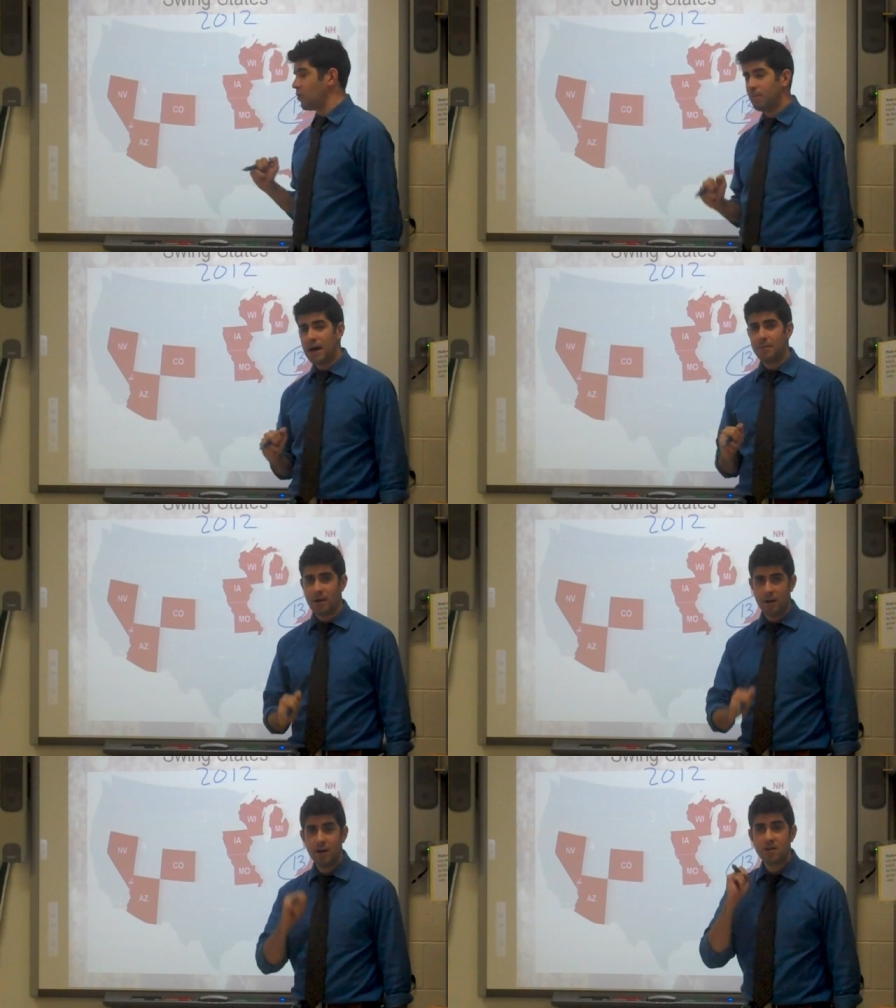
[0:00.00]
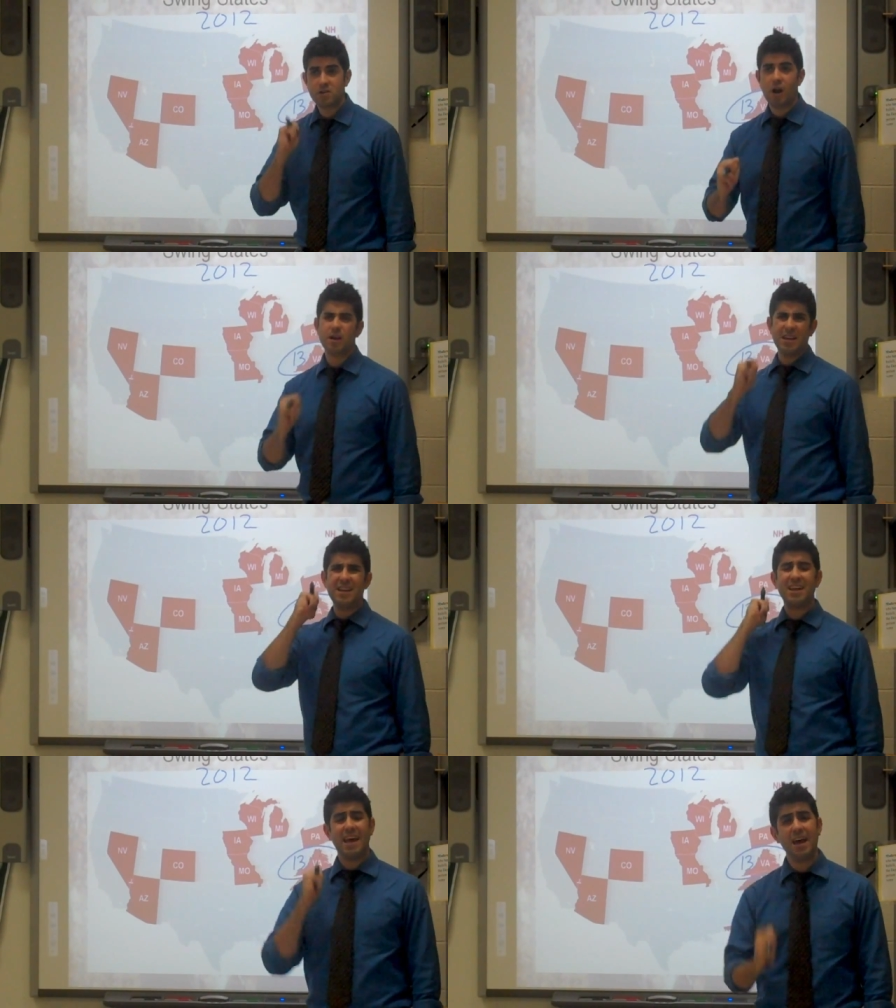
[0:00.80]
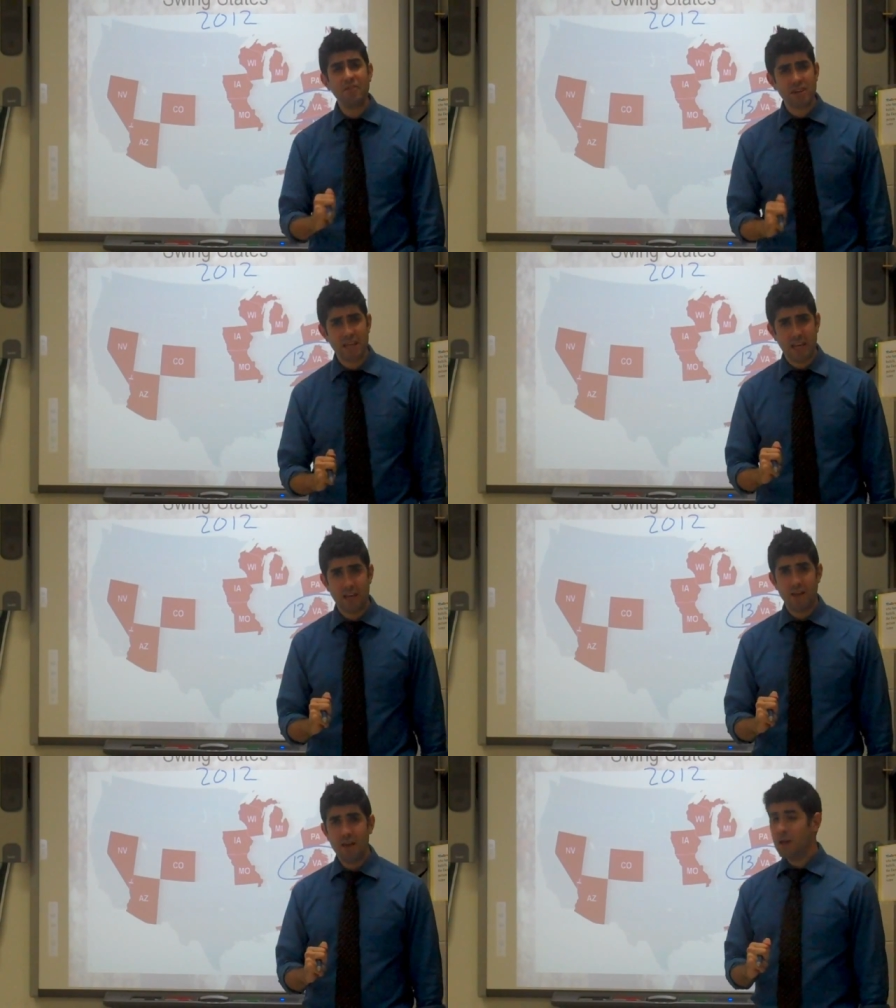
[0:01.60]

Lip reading: and Obama targeted heavily